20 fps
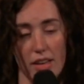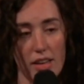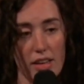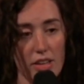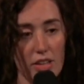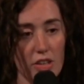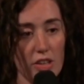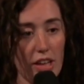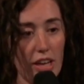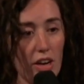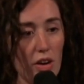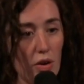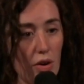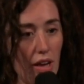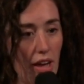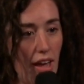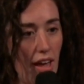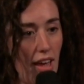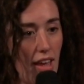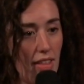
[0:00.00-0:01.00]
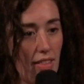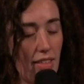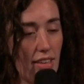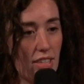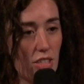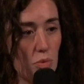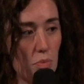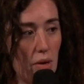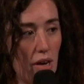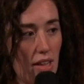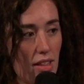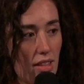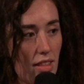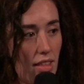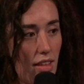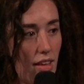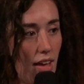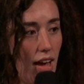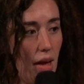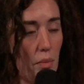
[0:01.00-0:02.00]
you're like, okay, this
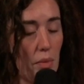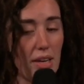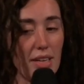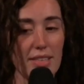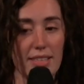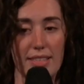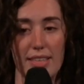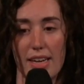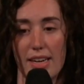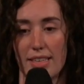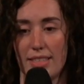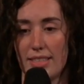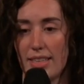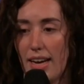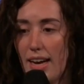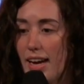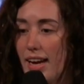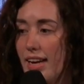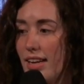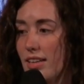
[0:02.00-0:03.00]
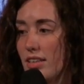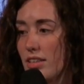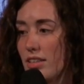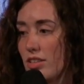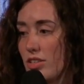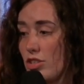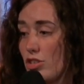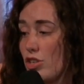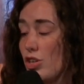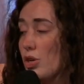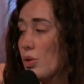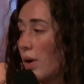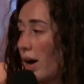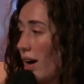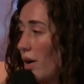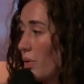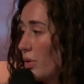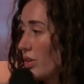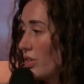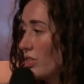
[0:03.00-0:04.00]
month I'm going to set aside two
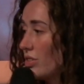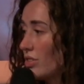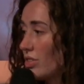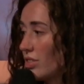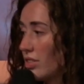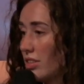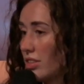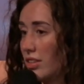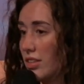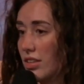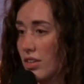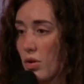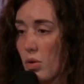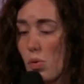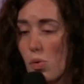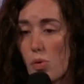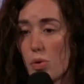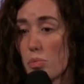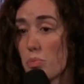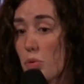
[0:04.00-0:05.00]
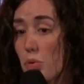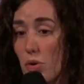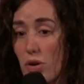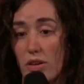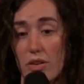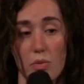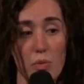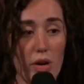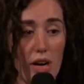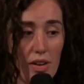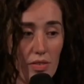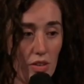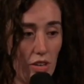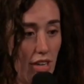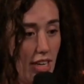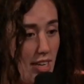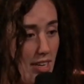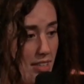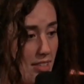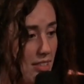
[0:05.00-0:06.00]
hours or more, whatever it
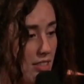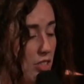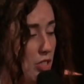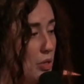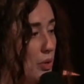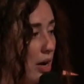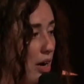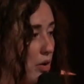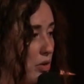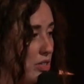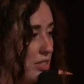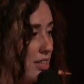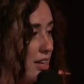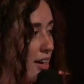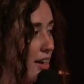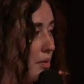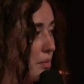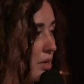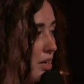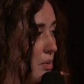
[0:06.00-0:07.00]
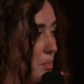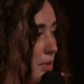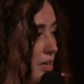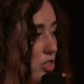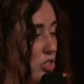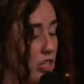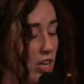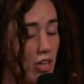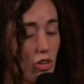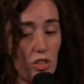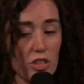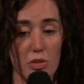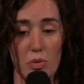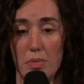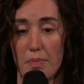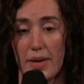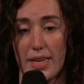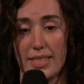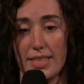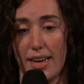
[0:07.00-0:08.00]
is, two hours that I'm going to be generous with
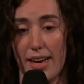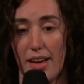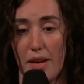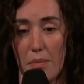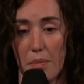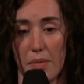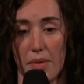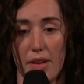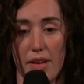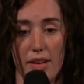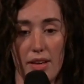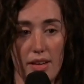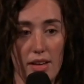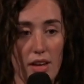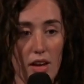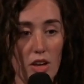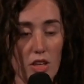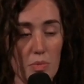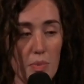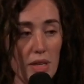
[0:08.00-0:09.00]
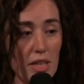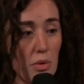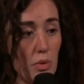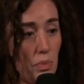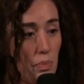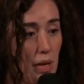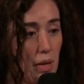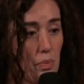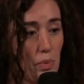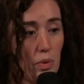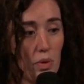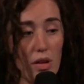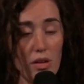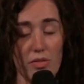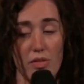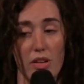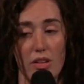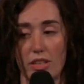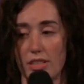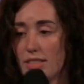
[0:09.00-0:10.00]
my time. I'll spend it with people, I'll
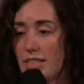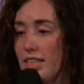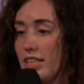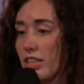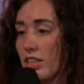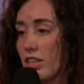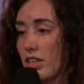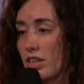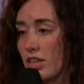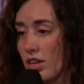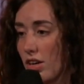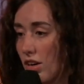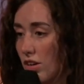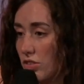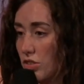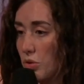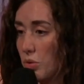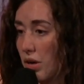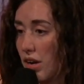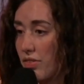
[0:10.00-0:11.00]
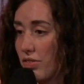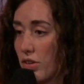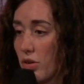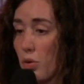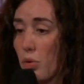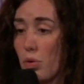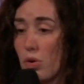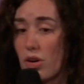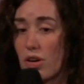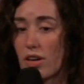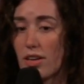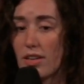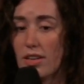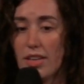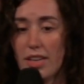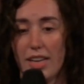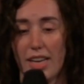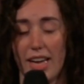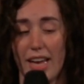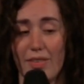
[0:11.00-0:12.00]
volunteer, I'll do whatever. Or
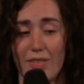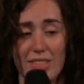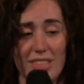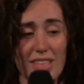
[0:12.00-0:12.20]
if it's